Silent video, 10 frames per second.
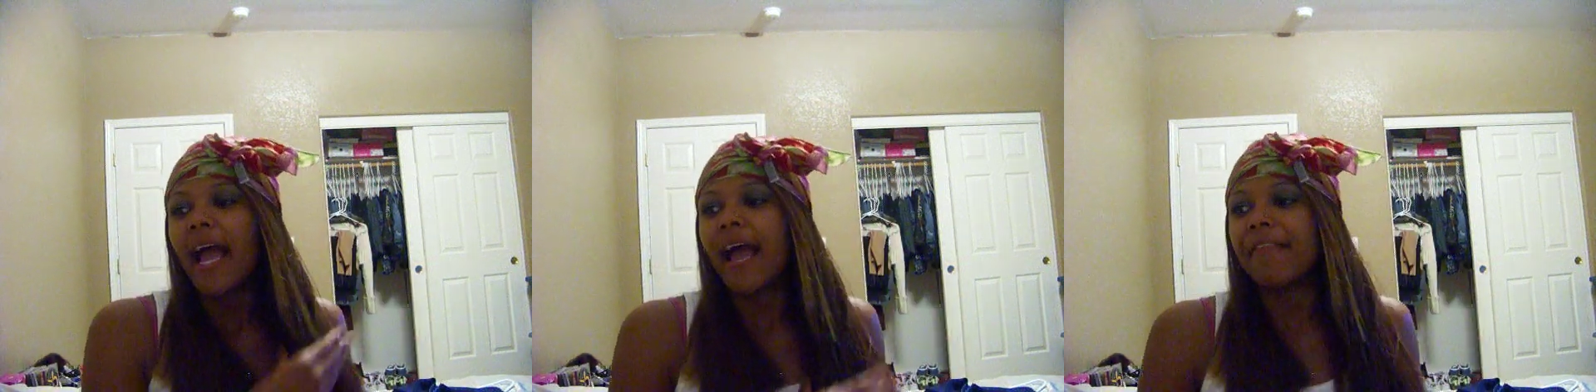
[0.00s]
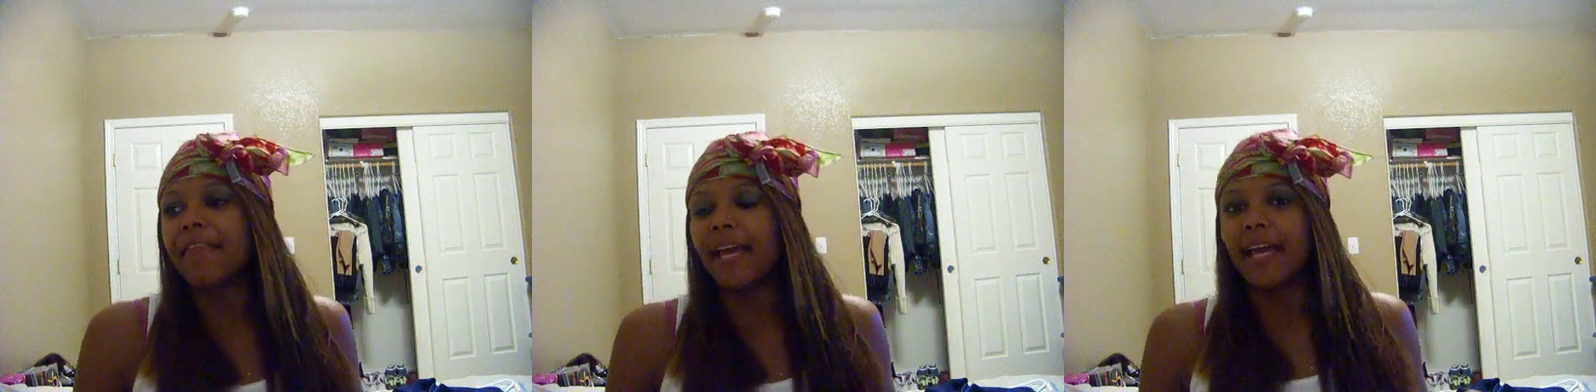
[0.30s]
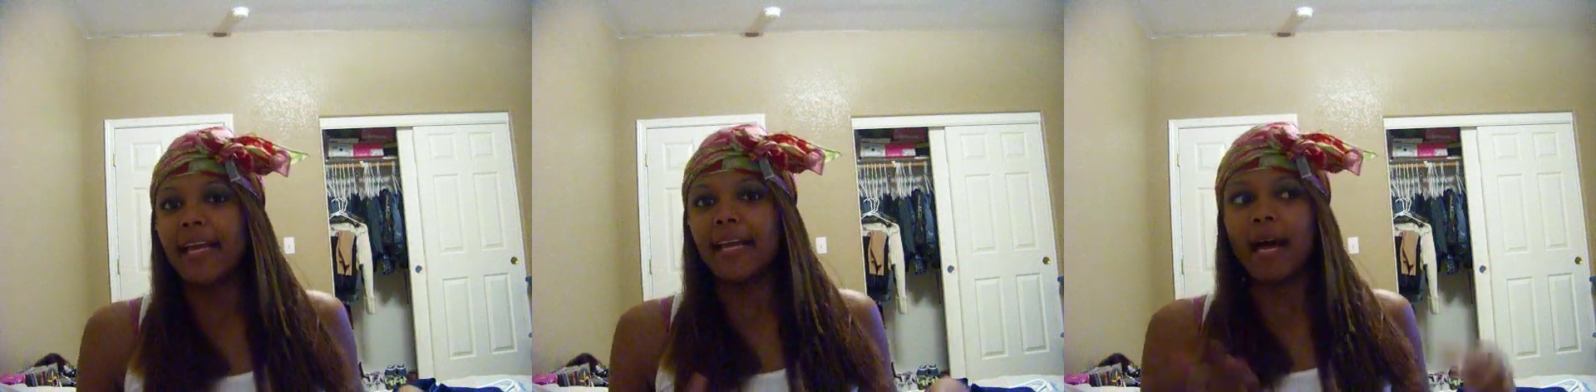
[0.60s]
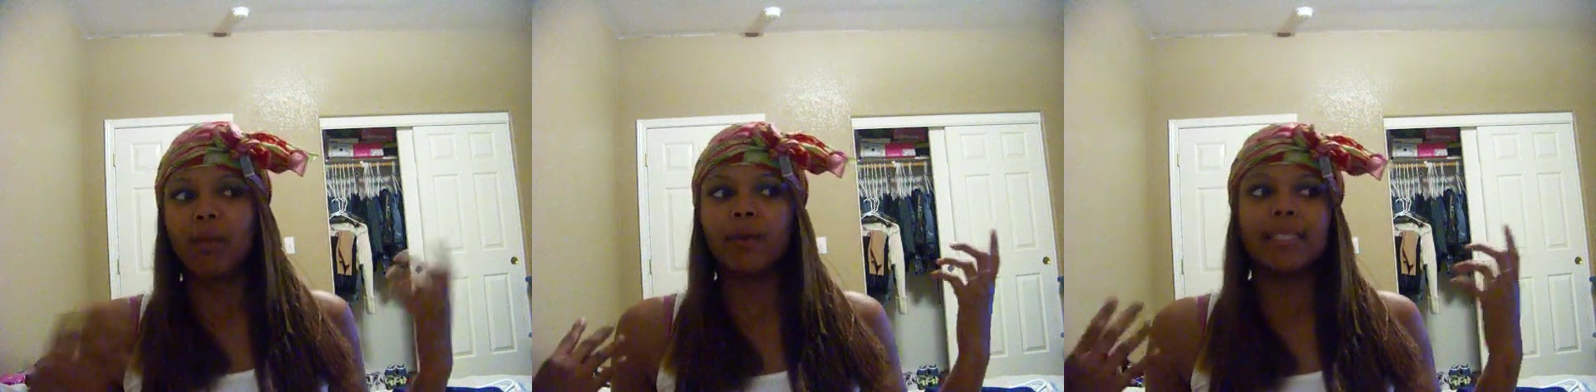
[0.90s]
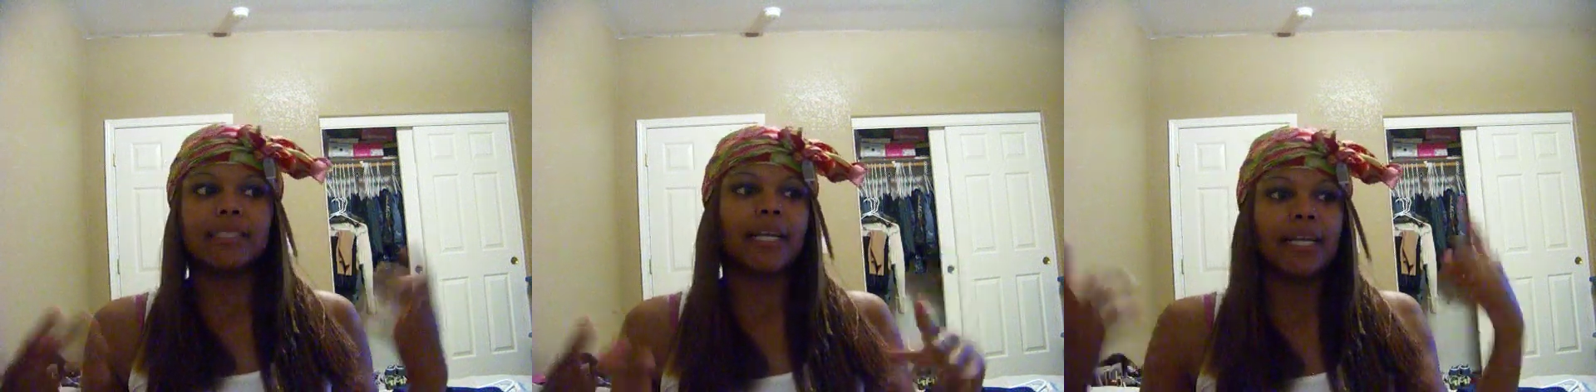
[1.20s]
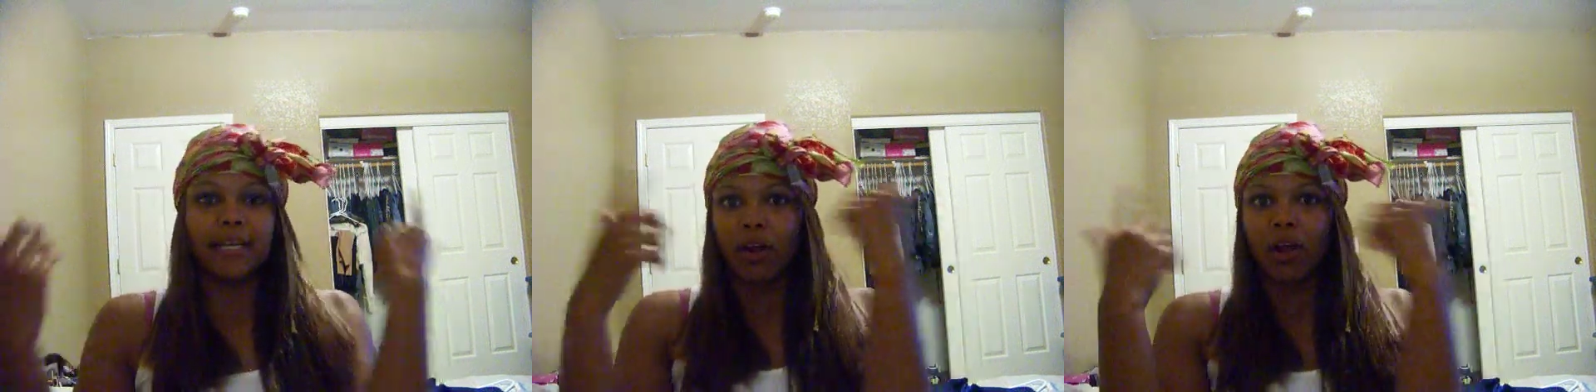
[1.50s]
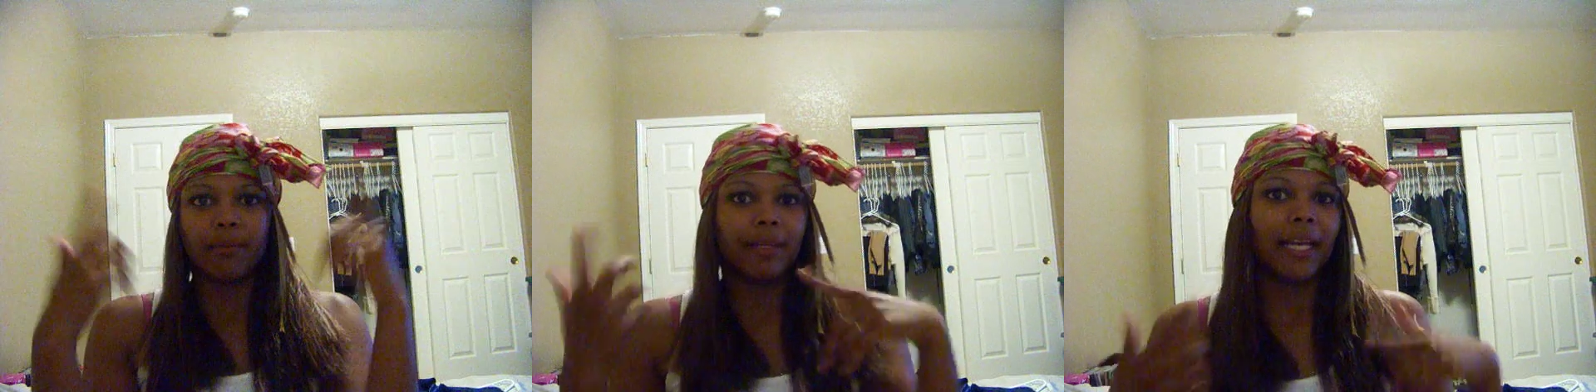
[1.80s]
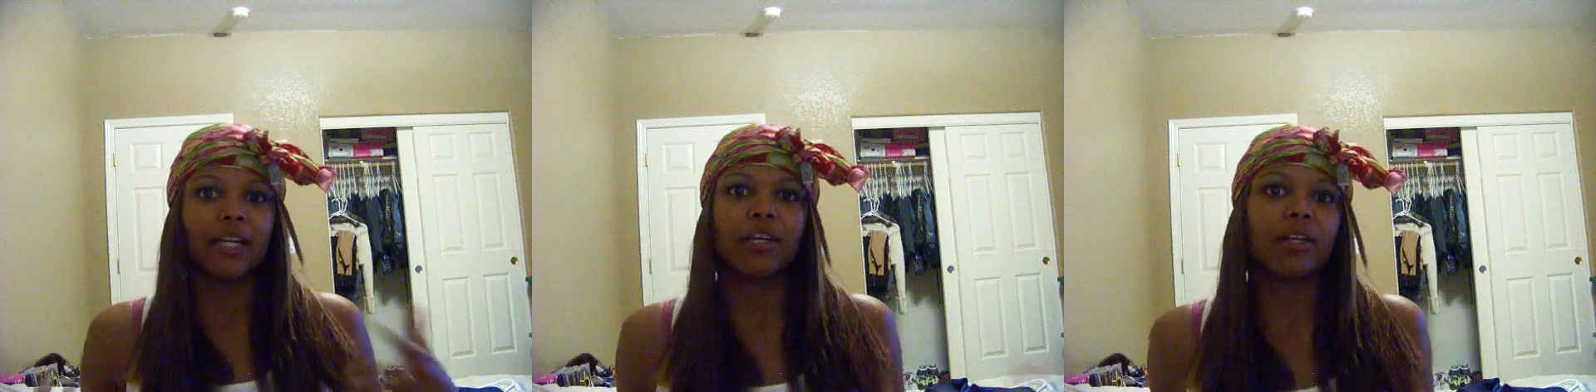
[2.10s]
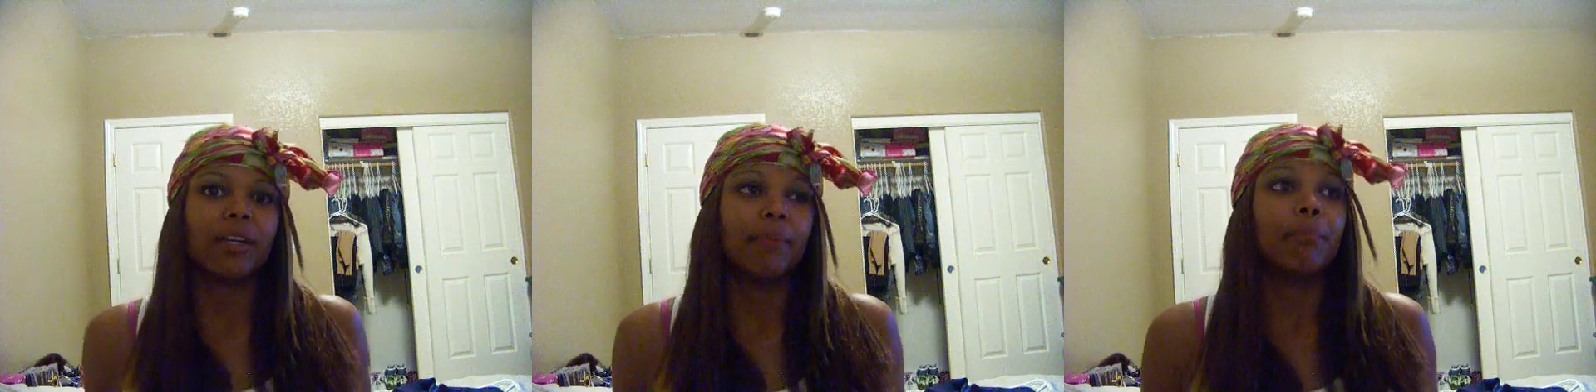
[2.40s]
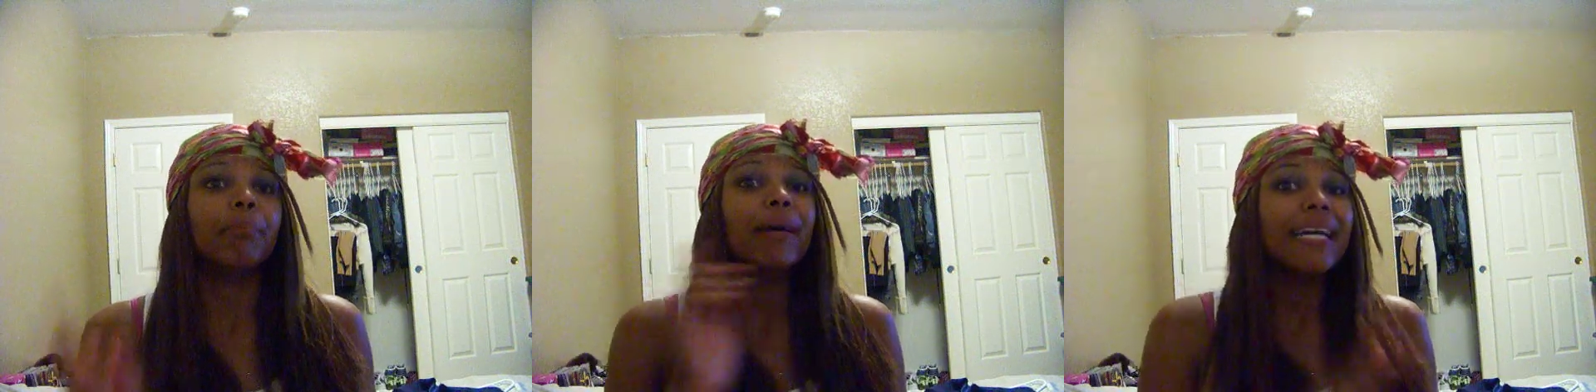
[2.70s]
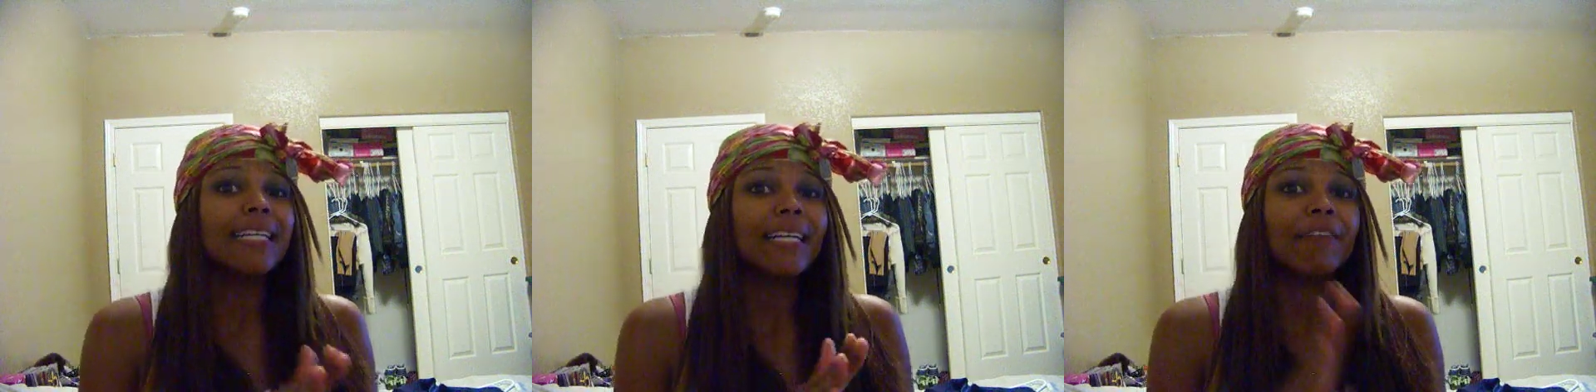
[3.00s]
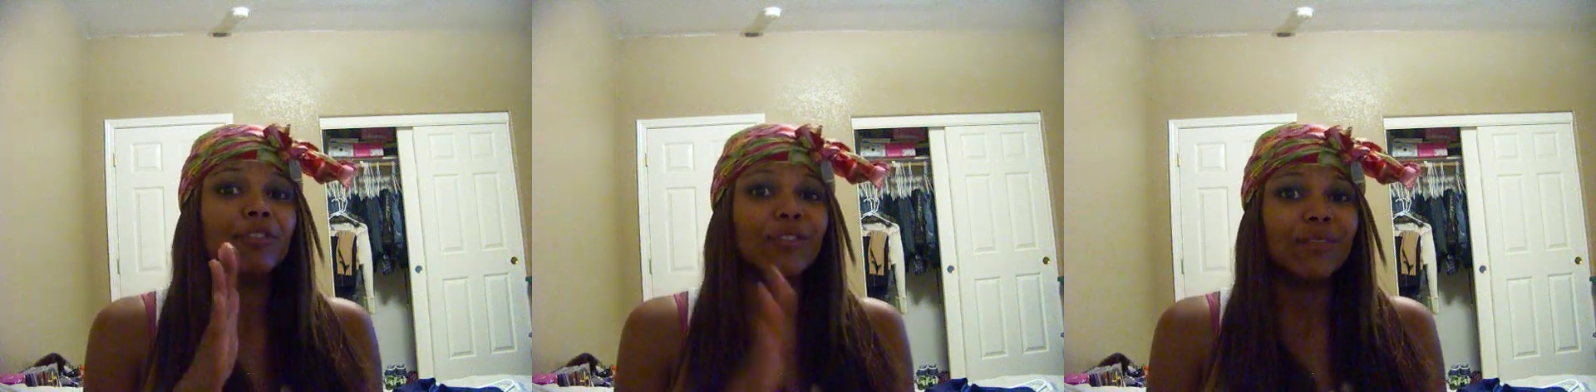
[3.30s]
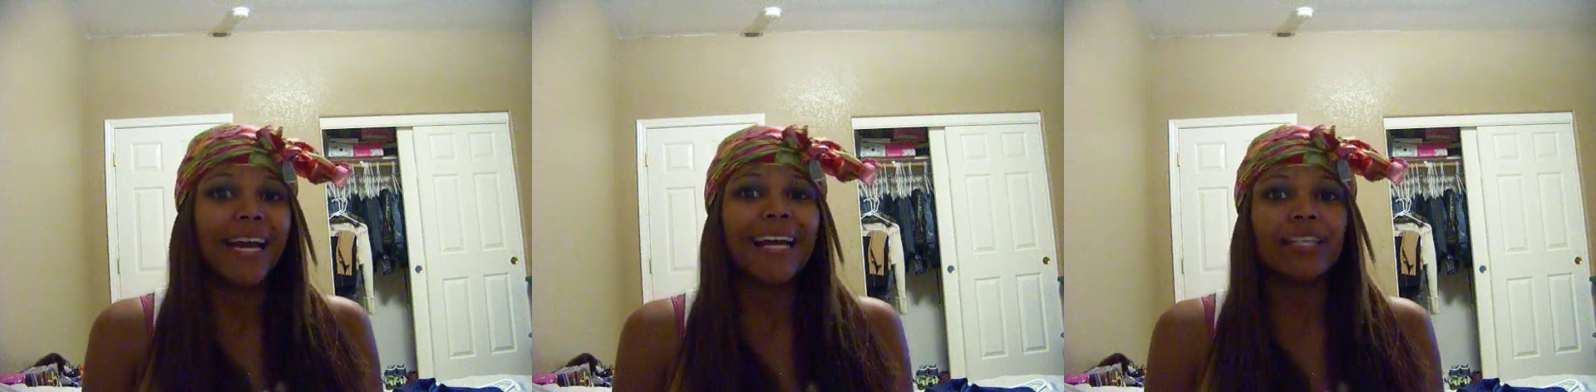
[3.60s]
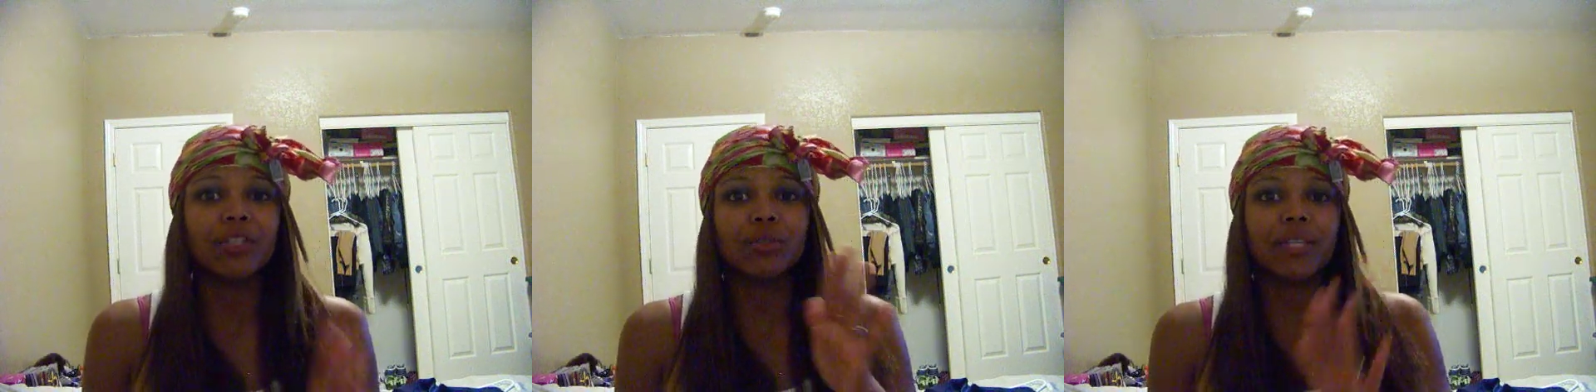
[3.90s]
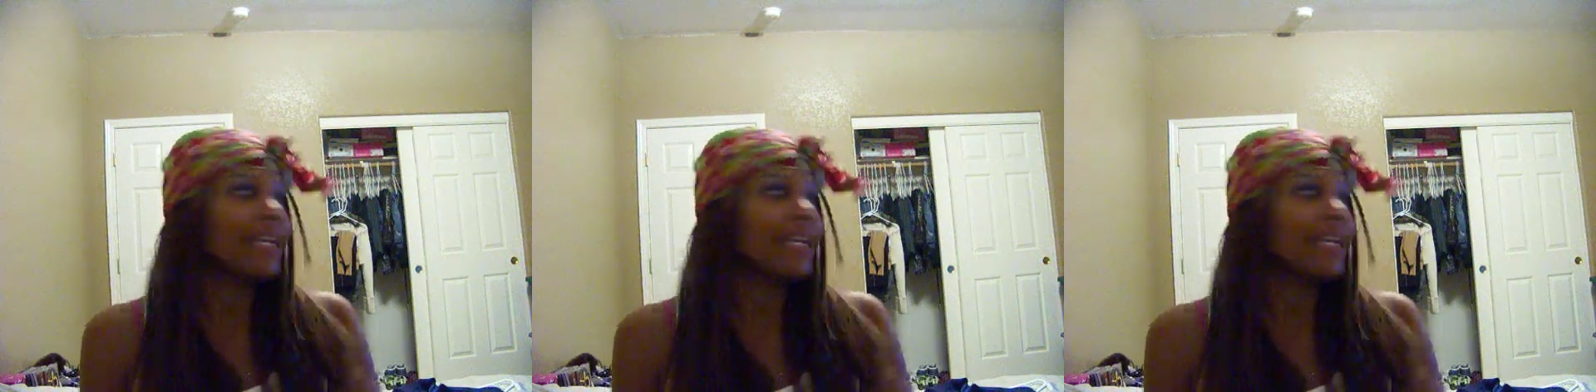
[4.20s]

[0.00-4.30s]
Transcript: and then um, when it's done, it'll all be like curly. But if you do that, you